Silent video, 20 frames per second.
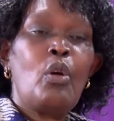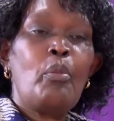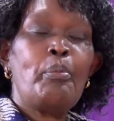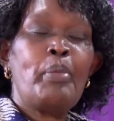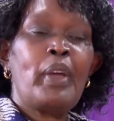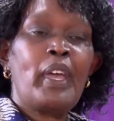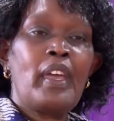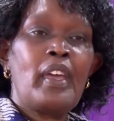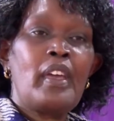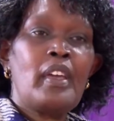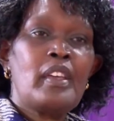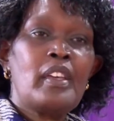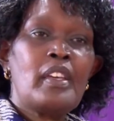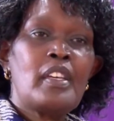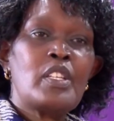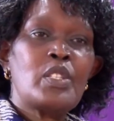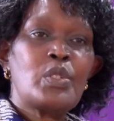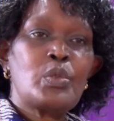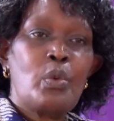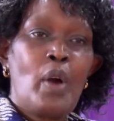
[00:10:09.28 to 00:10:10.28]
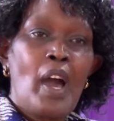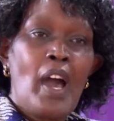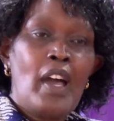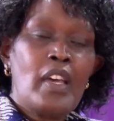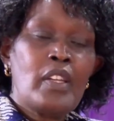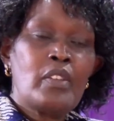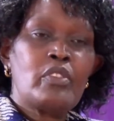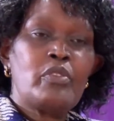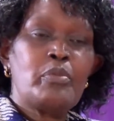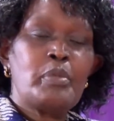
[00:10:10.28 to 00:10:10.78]
obeying his
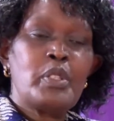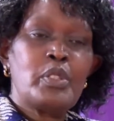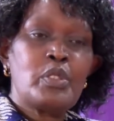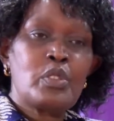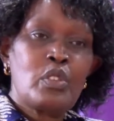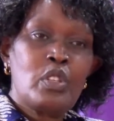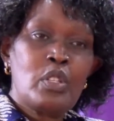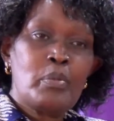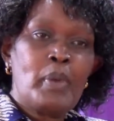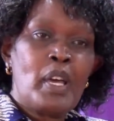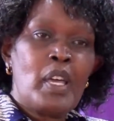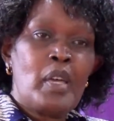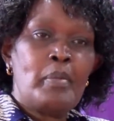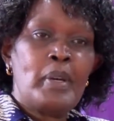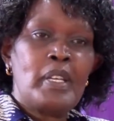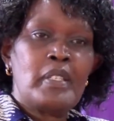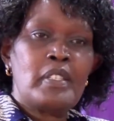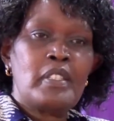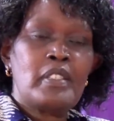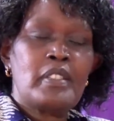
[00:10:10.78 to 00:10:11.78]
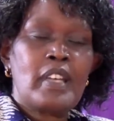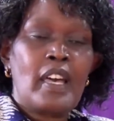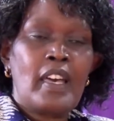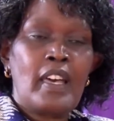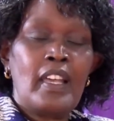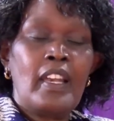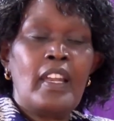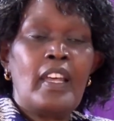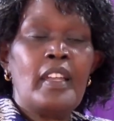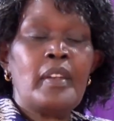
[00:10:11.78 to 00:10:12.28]
word, we've been told by my sister
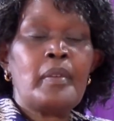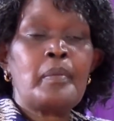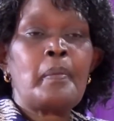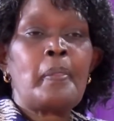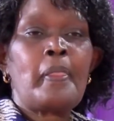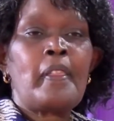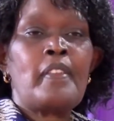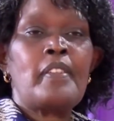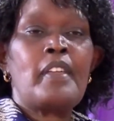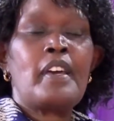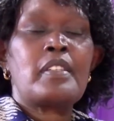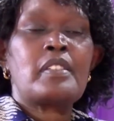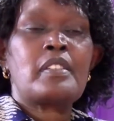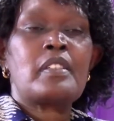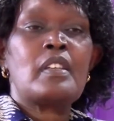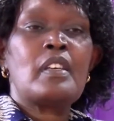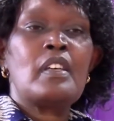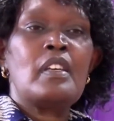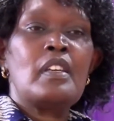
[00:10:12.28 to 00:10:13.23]
Helen that